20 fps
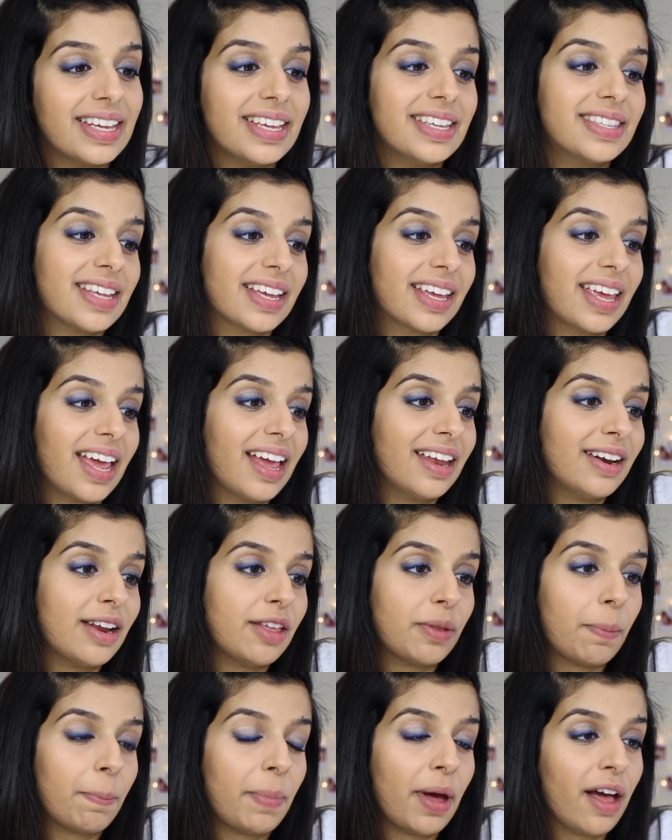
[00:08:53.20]
is
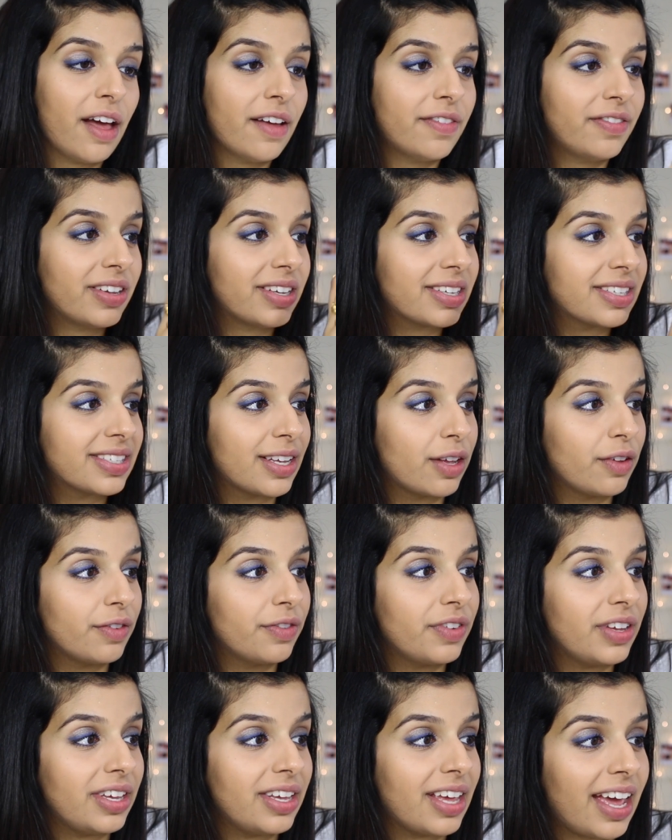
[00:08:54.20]
again the Perfect
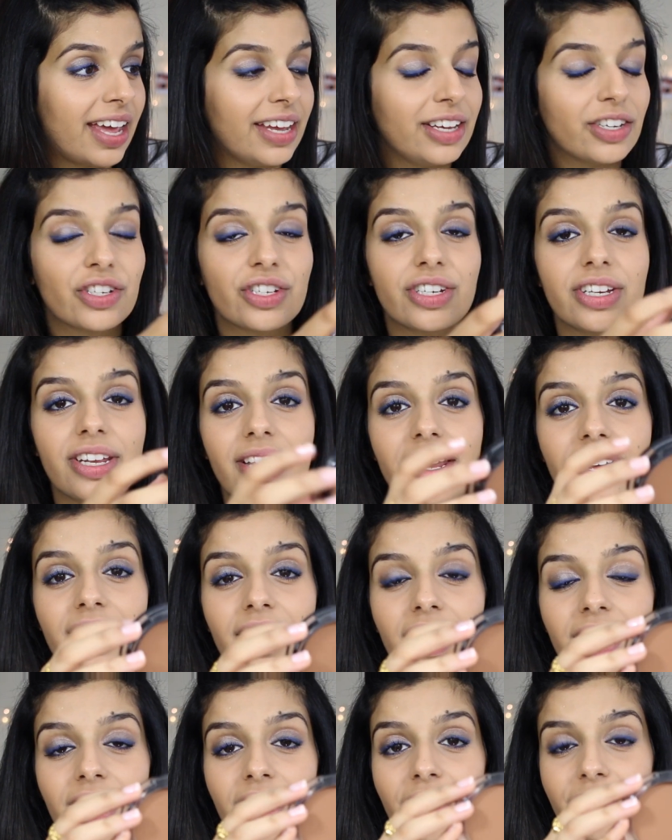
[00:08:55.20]
Selfie HD
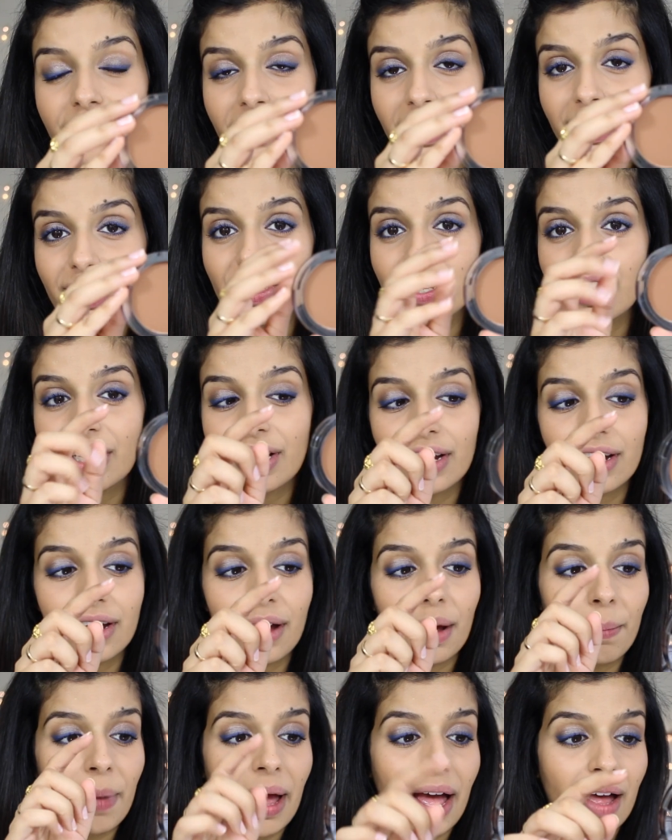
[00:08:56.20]

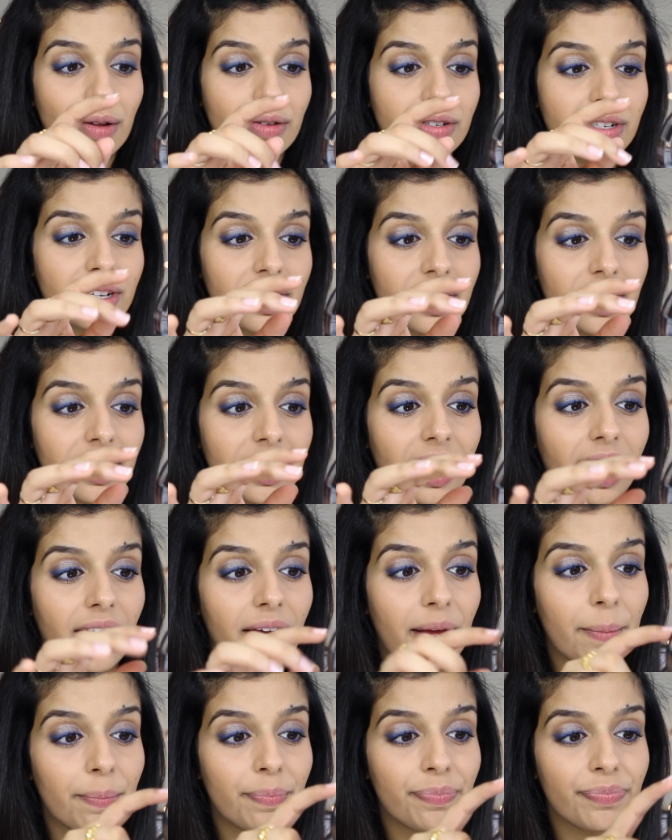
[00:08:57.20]
Finishing Powder
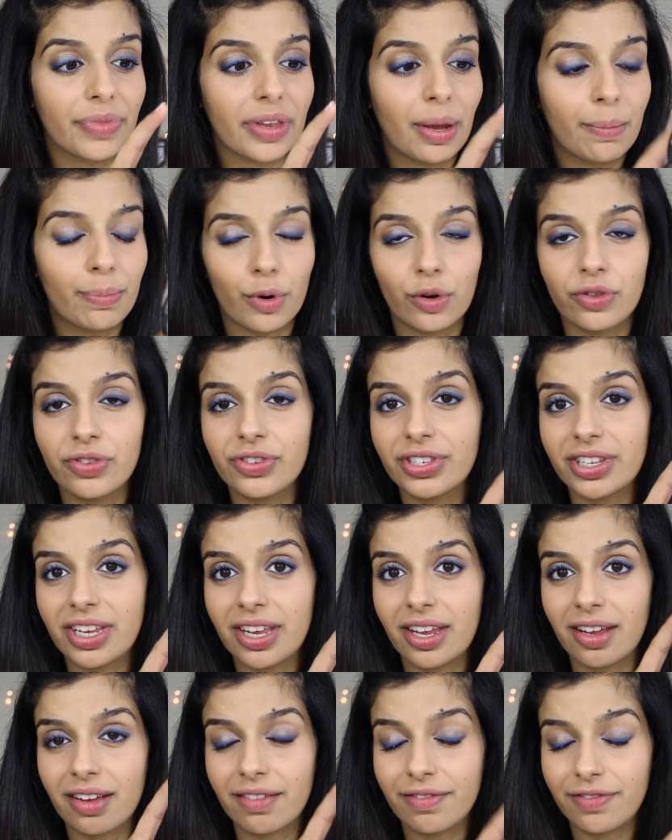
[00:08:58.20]

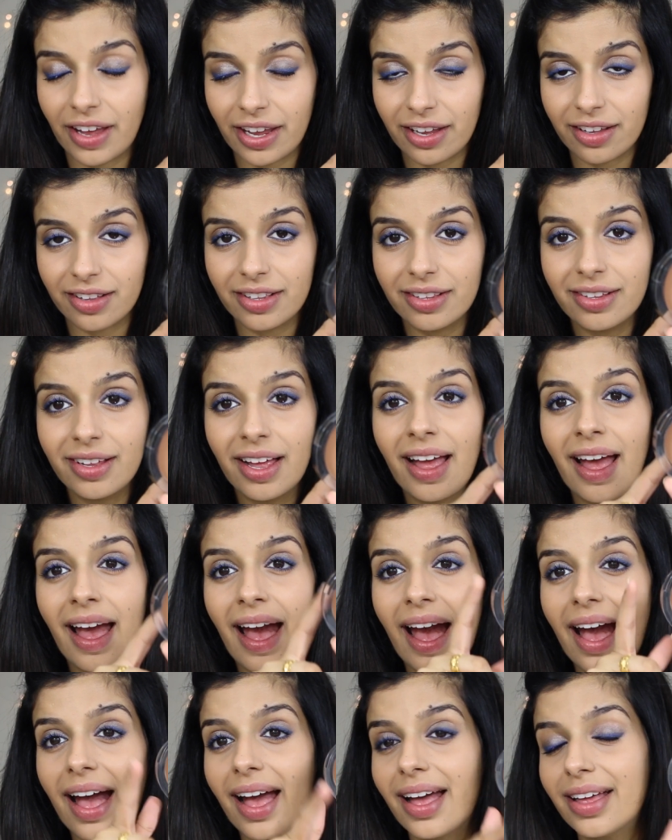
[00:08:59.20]
Bronzing Veil,
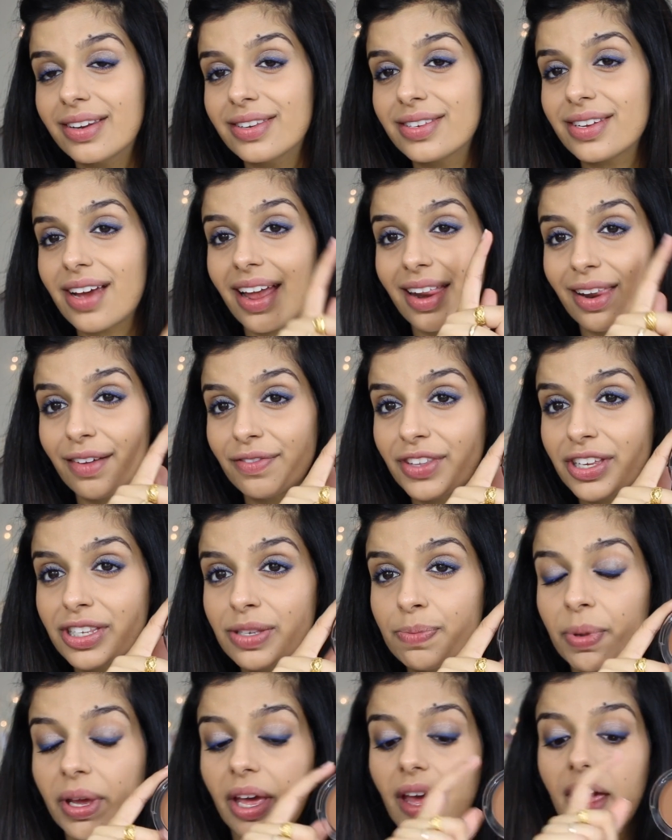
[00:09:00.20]
and I love
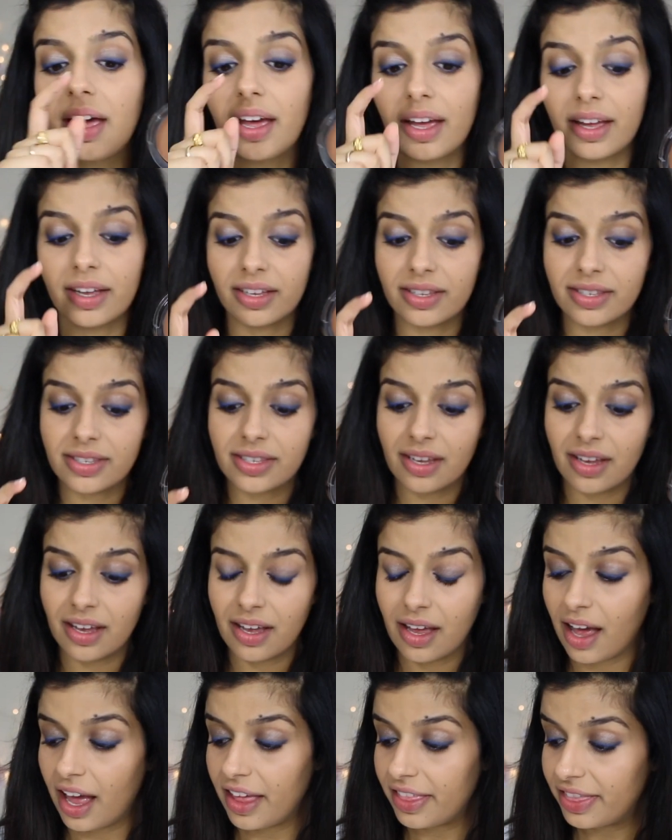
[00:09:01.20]
this because
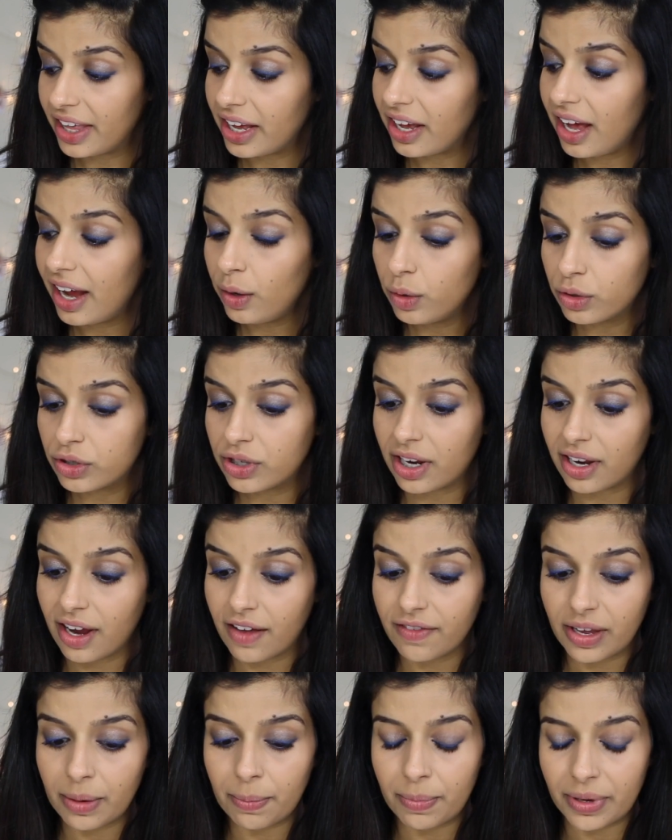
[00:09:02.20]
I think I also
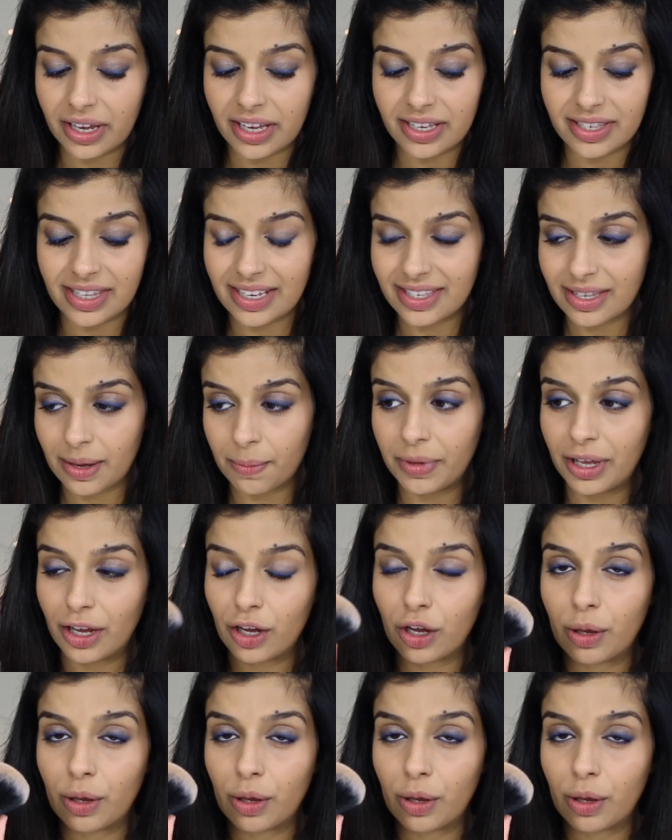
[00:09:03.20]
love it because they sent me a